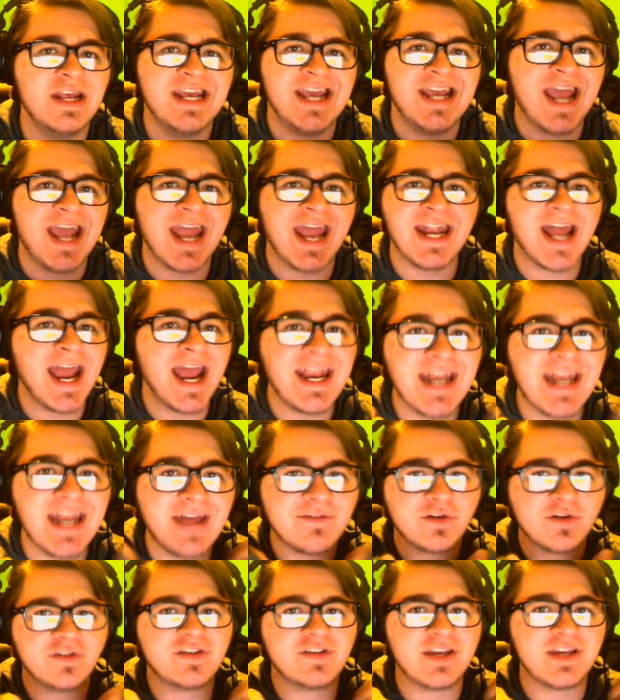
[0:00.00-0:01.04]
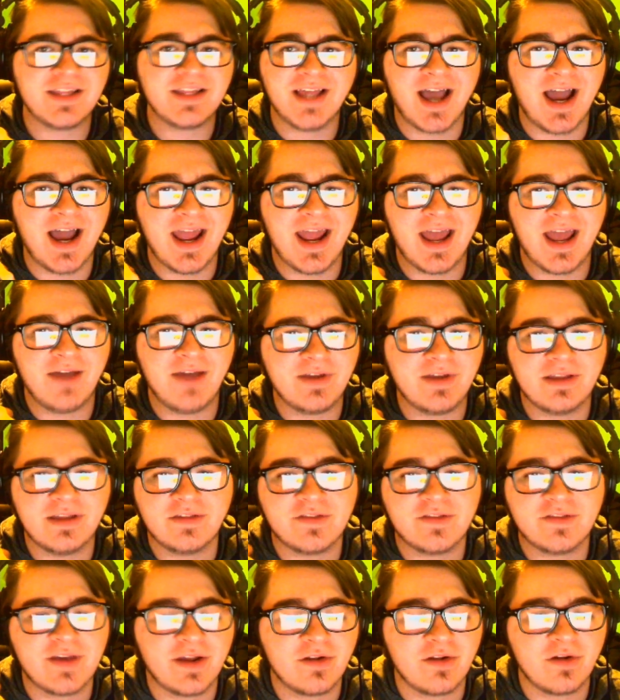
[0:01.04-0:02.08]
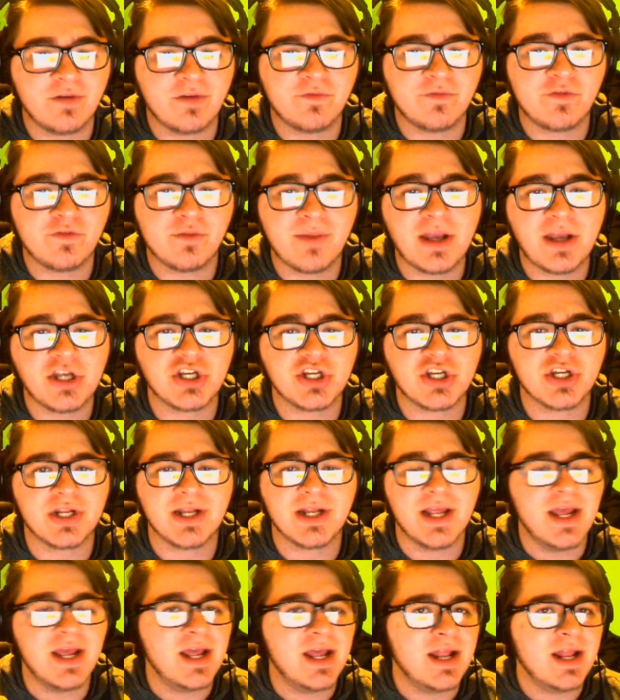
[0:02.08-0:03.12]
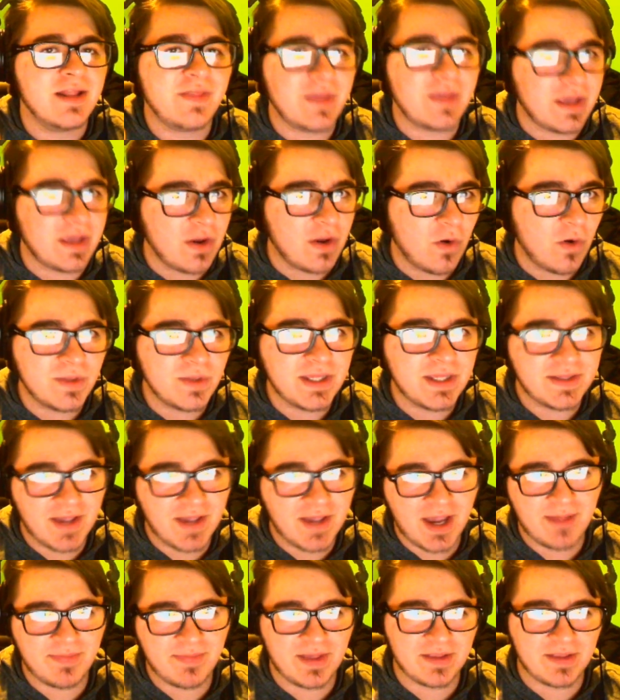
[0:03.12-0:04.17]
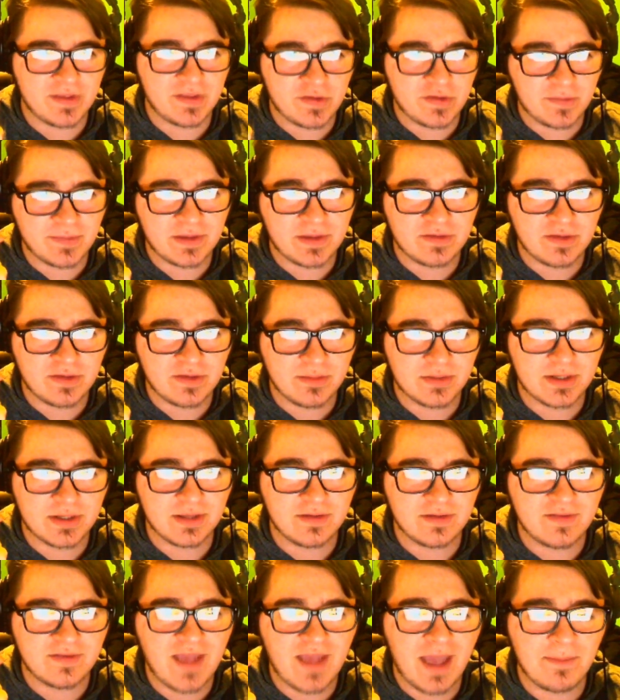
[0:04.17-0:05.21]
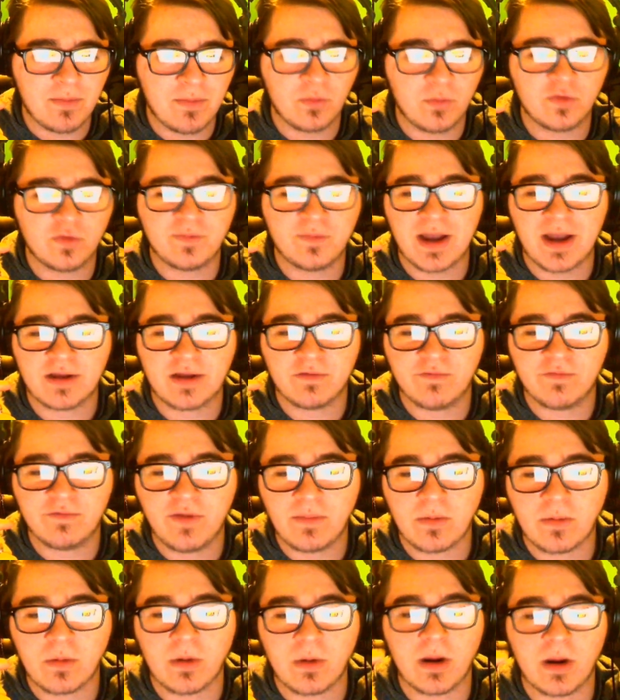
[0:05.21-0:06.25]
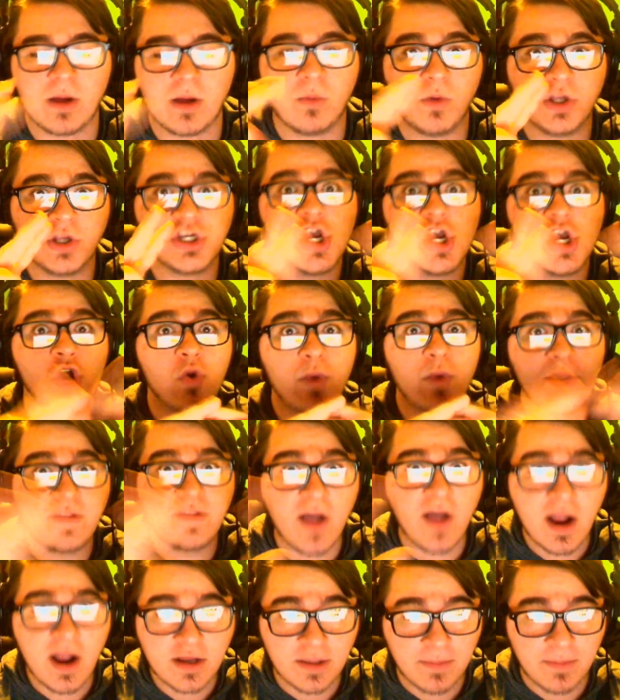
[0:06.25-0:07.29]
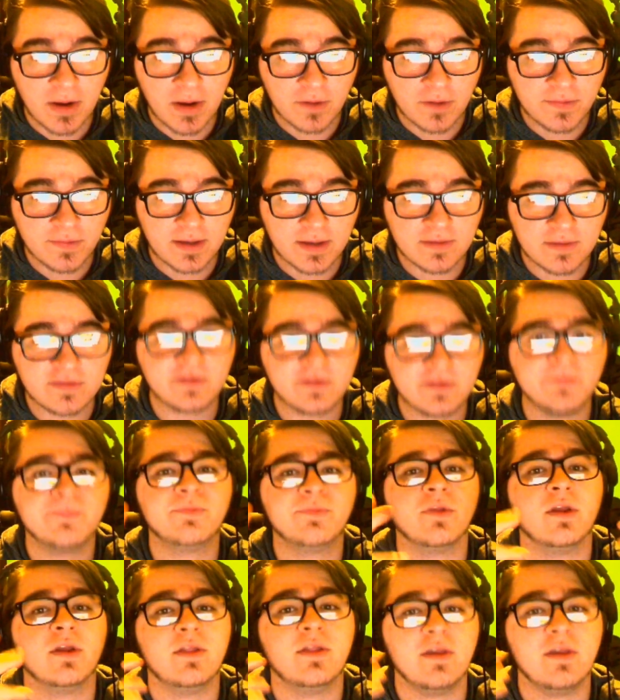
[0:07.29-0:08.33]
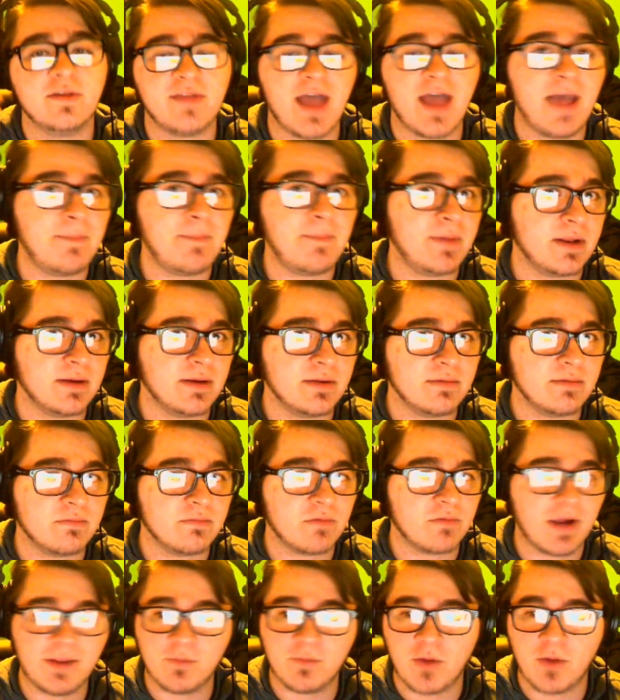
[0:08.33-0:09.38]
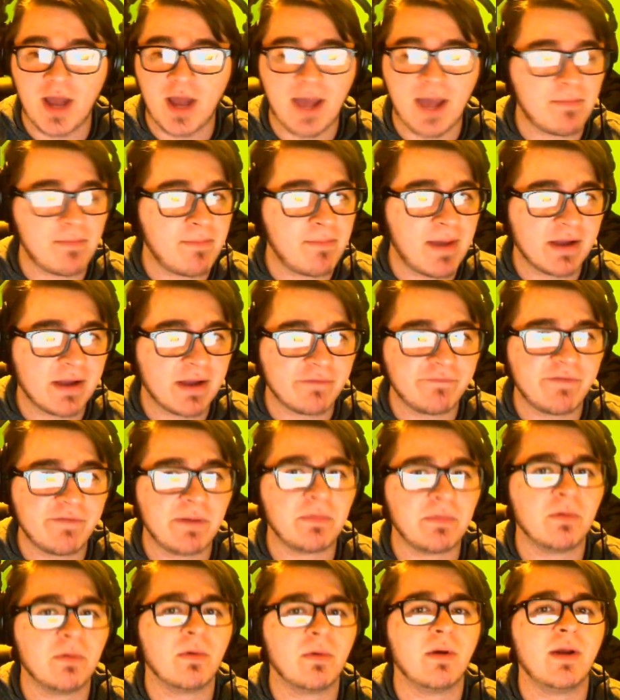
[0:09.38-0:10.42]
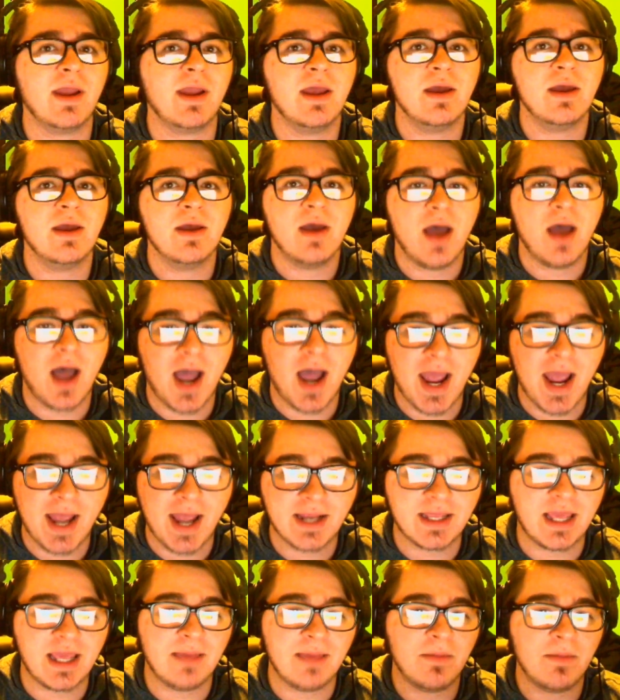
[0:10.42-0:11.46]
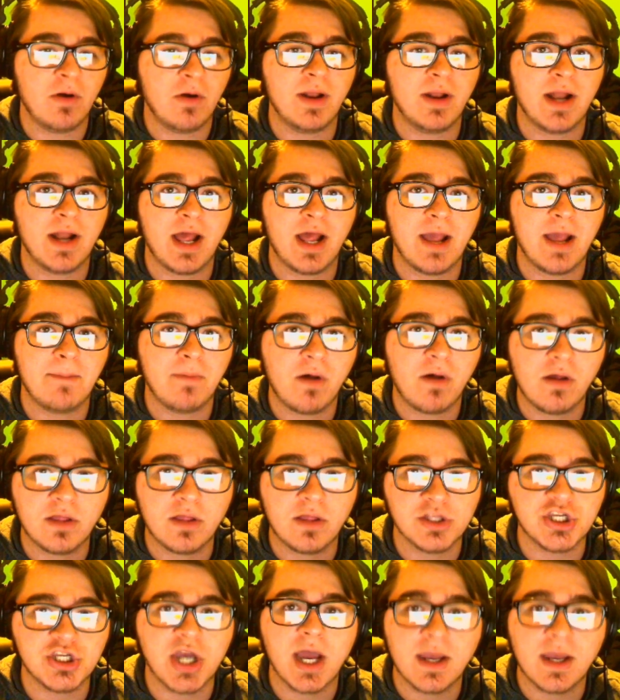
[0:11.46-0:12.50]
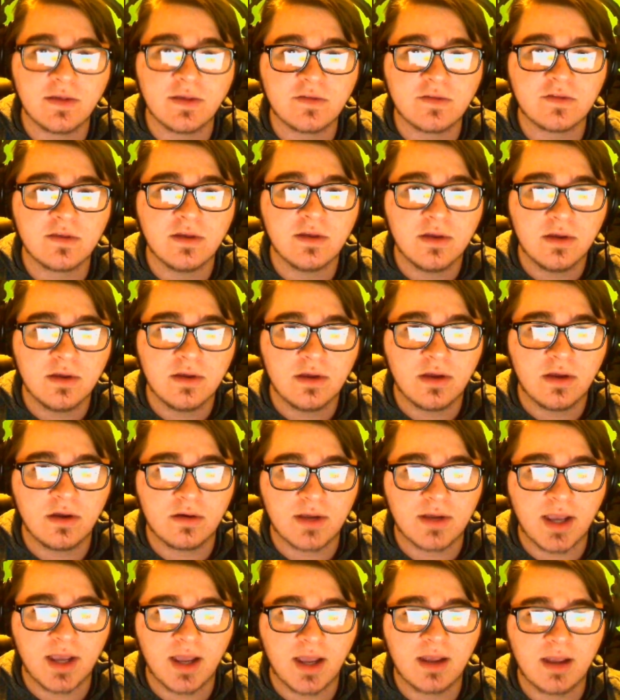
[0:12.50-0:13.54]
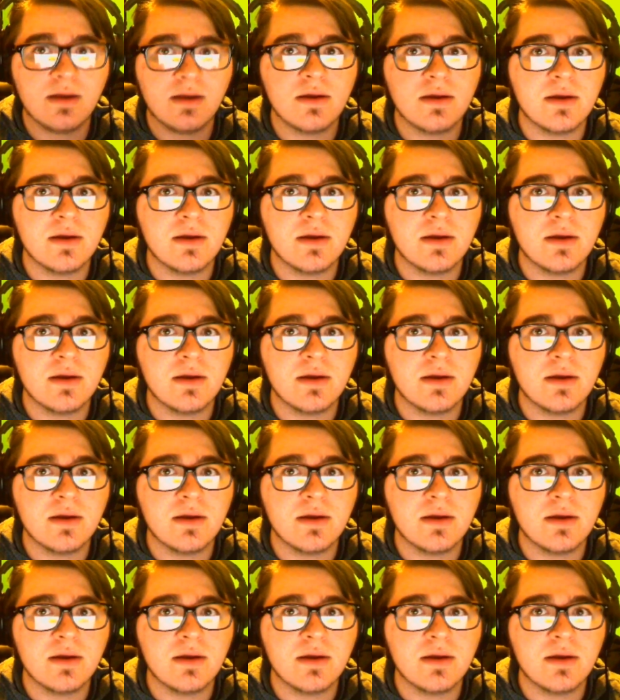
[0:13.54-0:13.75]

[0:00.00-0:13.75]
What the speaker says: And I never say that I have insider information. The only time that something similar to this happened was back in February, which we talked about this. This happened, right? What happened back in February, I had came out and I apologized, okay?